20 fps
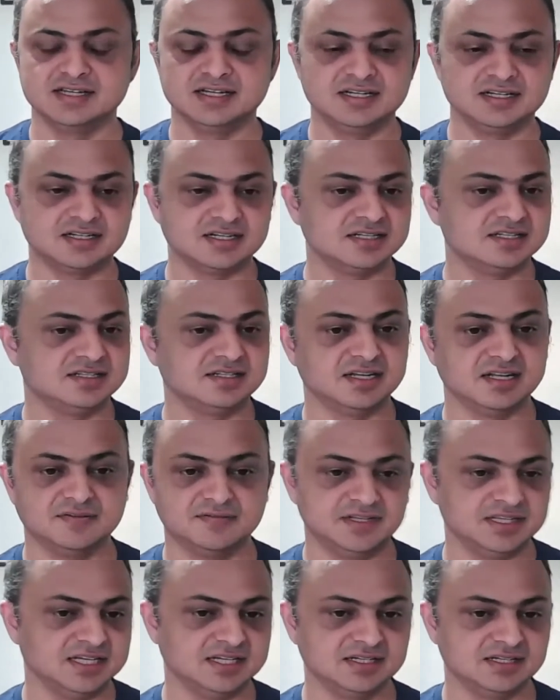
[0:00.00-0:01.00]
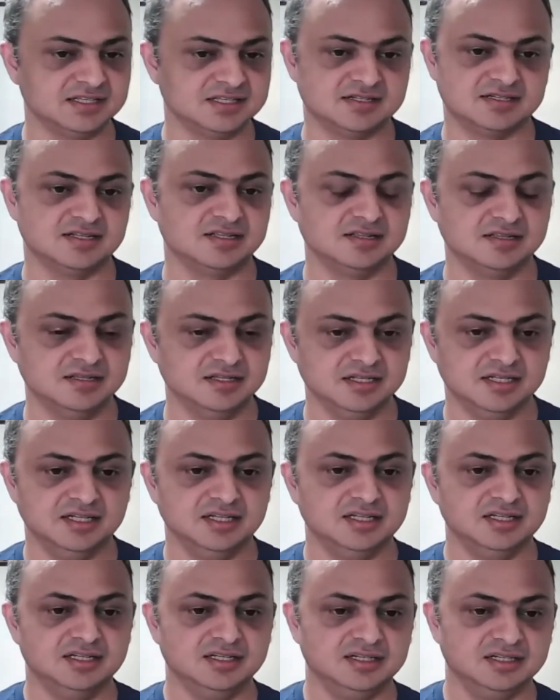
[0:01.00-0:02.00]
The interest in everything digital
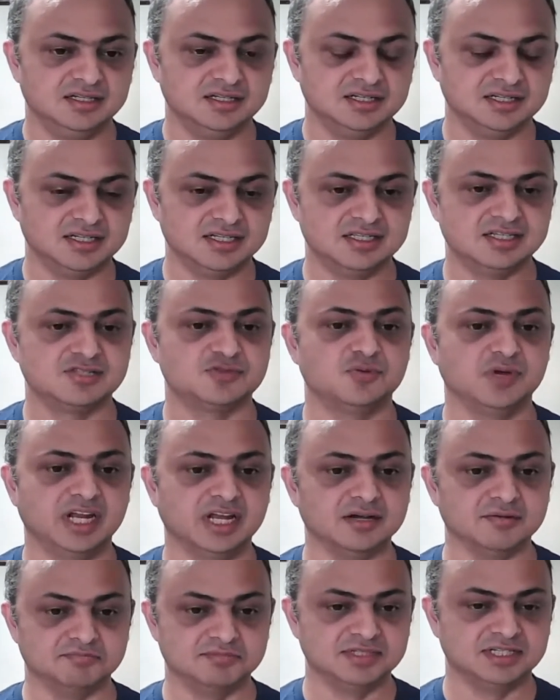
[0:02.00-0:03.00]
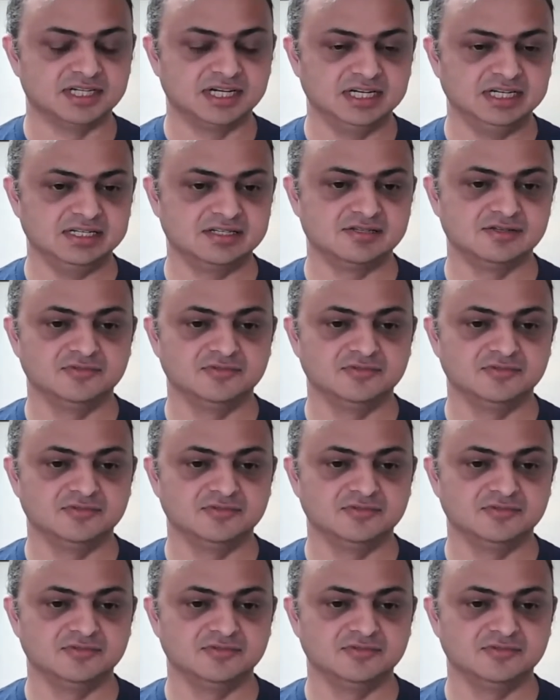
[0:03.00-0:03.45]
uh, just went up, right?